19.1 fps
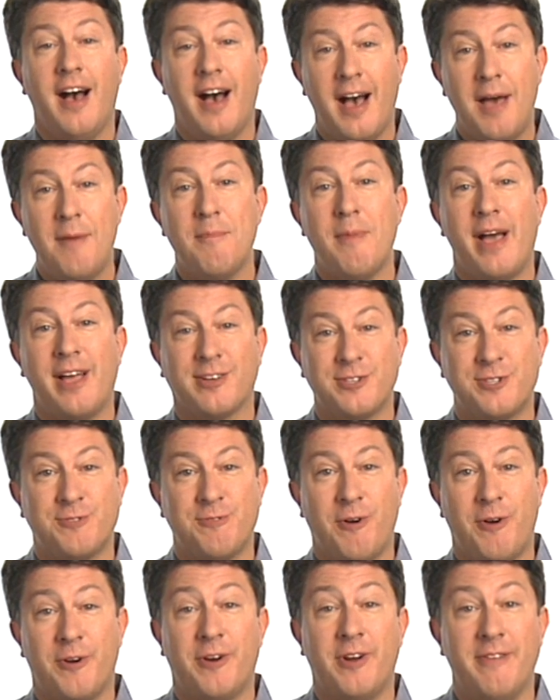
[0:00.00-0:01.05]
I'm Michael
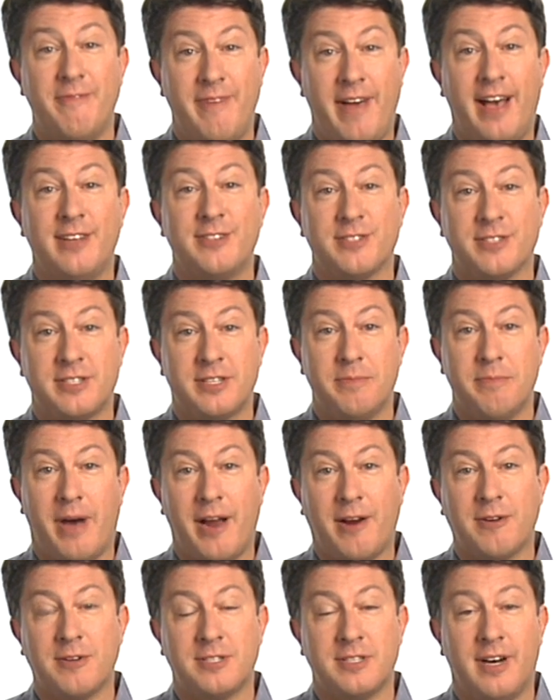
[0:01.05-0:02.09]
Scherotter, an evangelist of
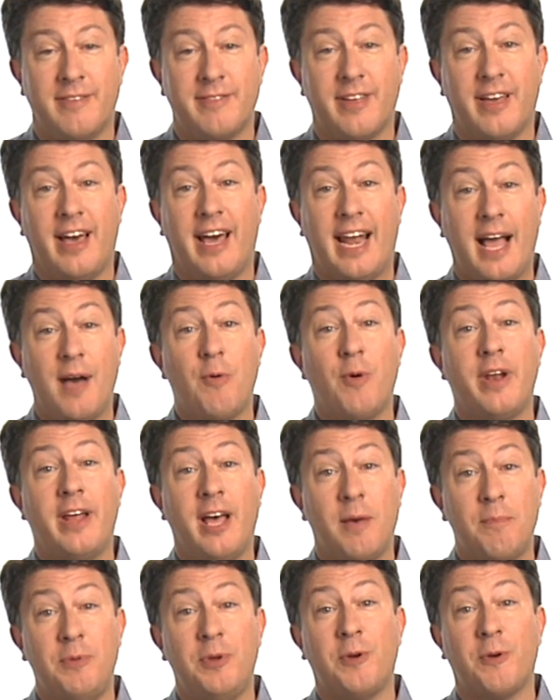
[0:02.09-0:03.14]
Microsoft, and I want to
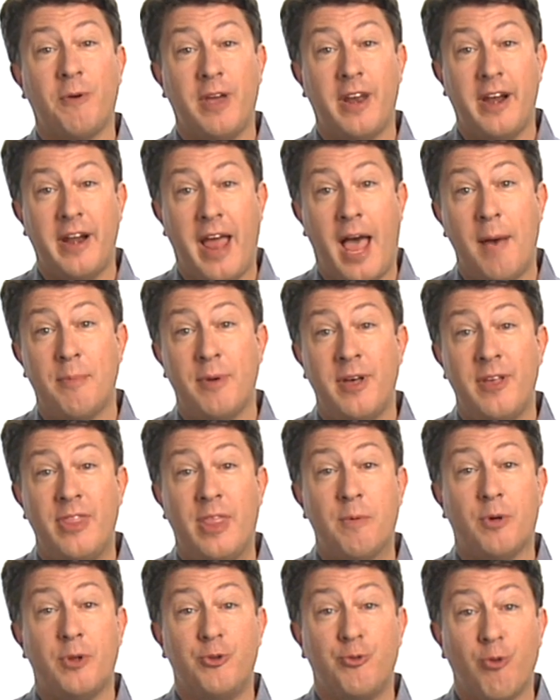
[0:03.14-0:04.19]
help you create an app
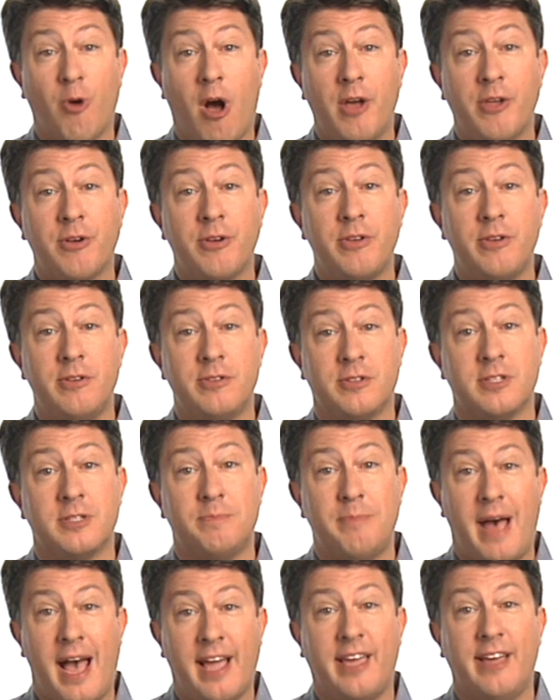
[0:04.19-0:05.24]
that will draw your users
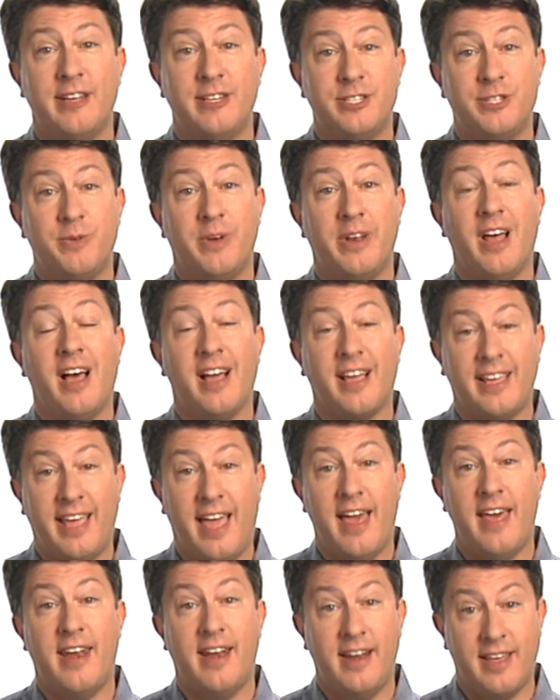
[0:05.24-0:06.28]
back into it
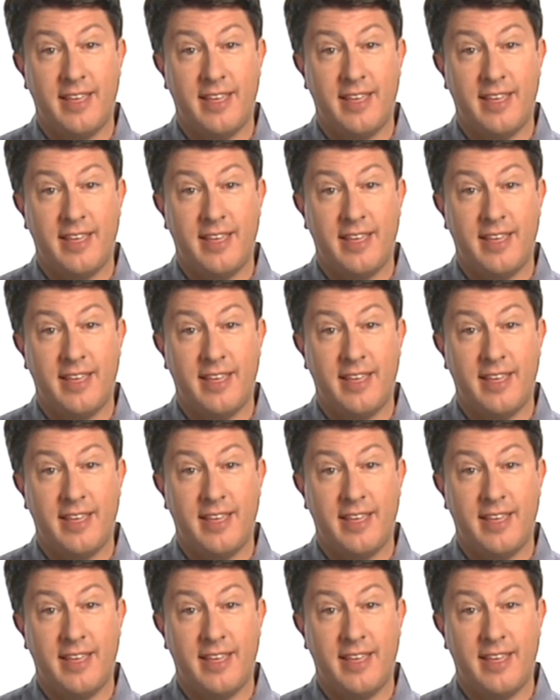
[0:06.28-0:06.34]
again and